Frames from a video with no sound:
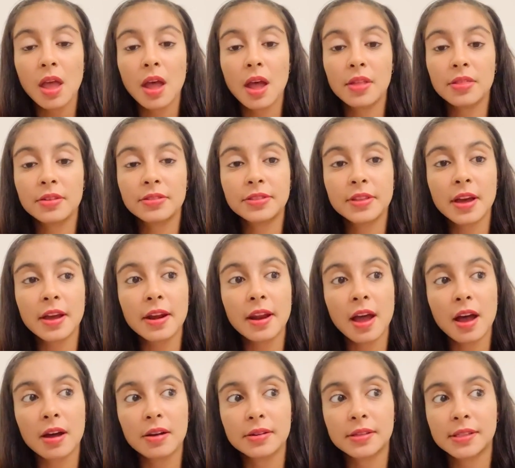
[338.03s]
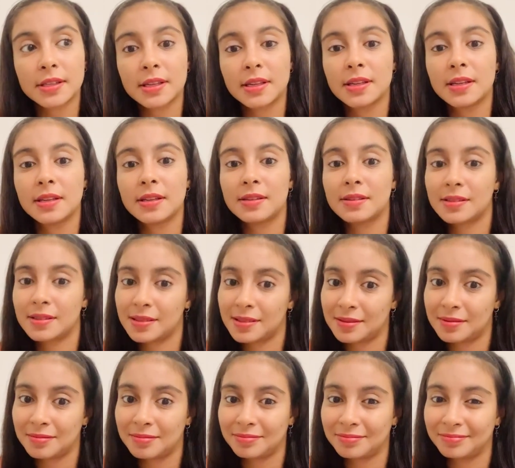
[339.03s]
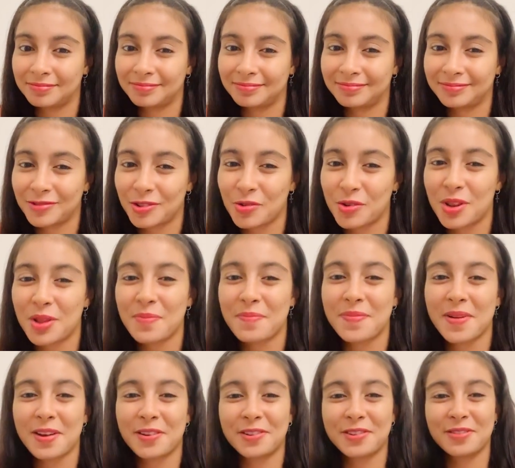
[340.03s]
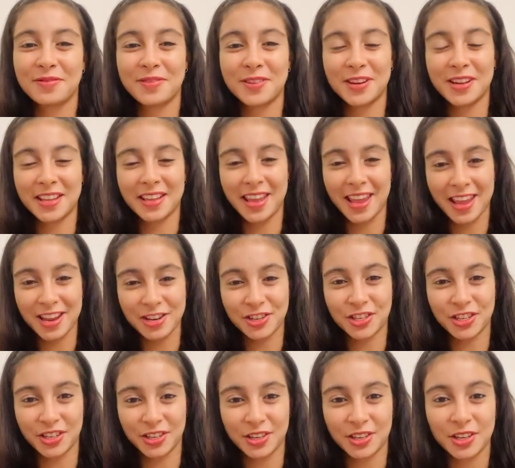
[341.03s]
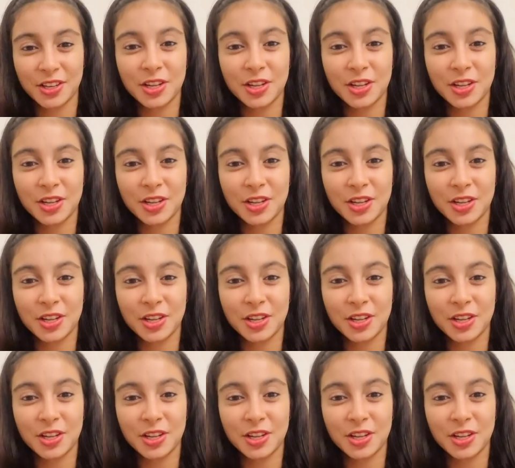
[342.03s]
And the third house is all about communication.